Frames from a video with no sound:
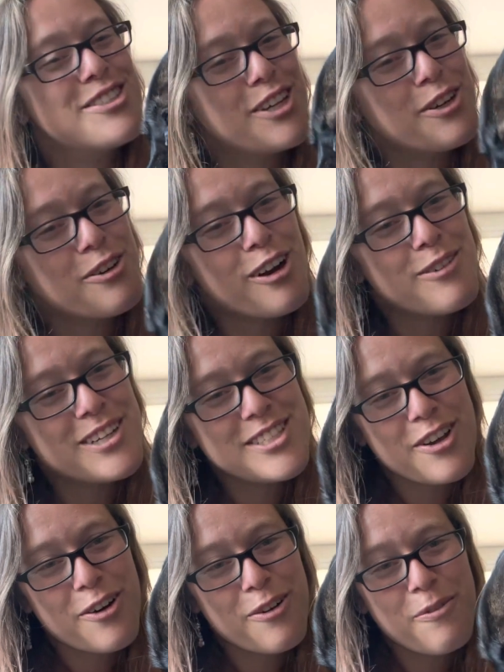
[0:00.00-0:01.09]
so you always
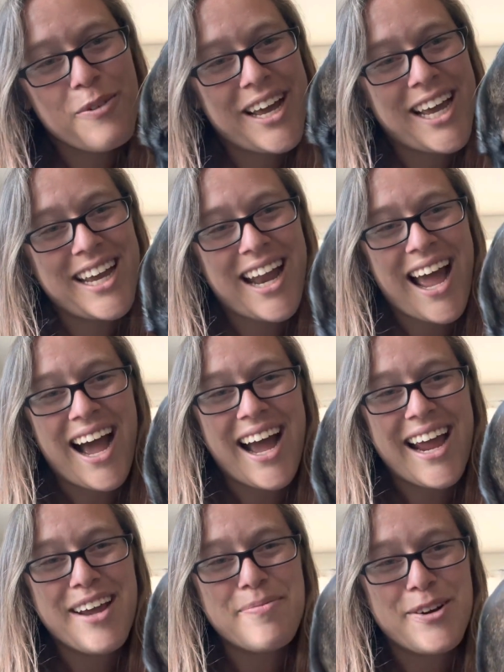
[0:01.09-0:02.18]
know when
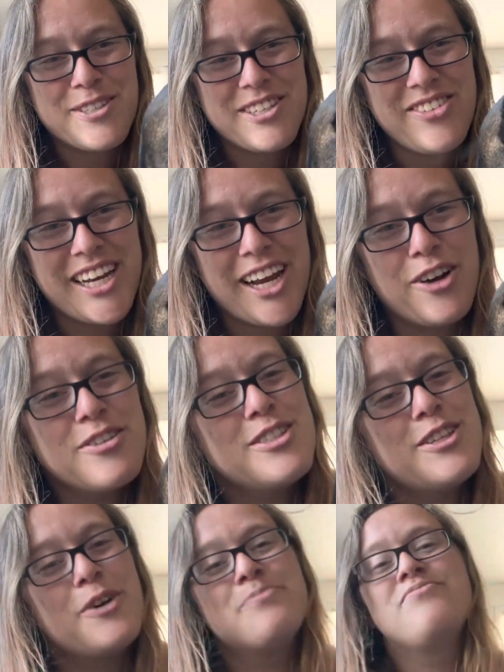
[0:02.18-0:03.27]
I post a video.
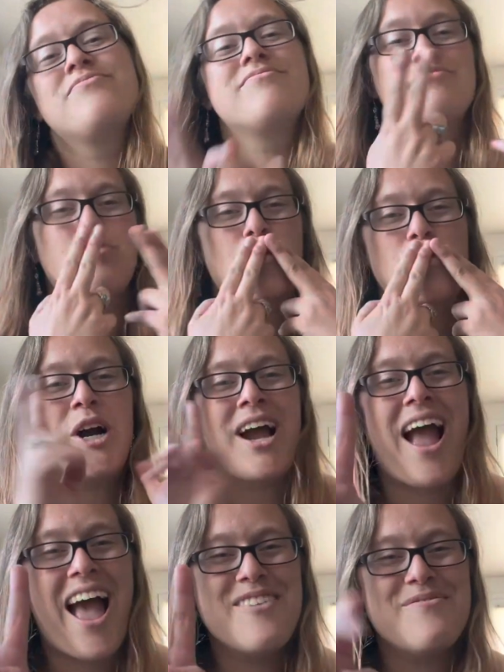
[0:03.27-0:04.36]
So,
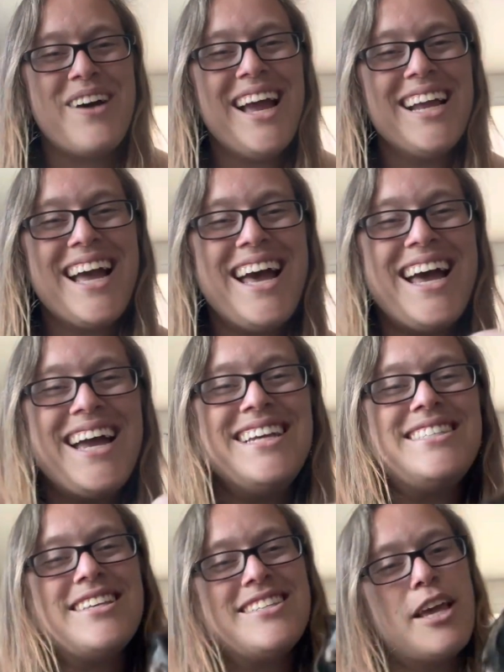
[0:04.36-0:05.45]
bye
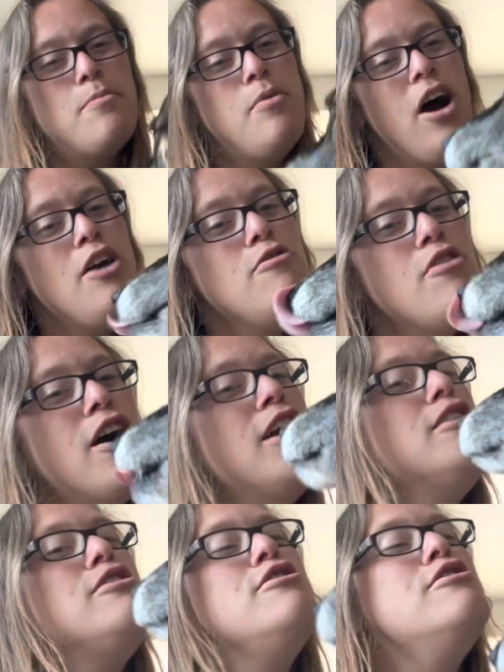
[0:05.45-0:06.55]
guys. Say bye,
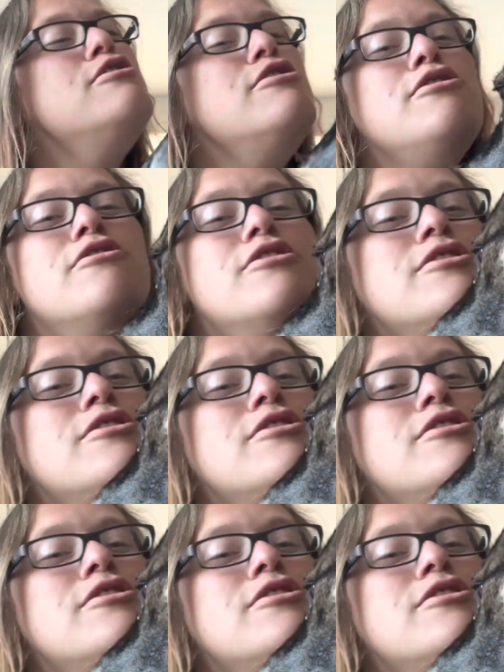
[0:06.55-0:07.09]
Riley.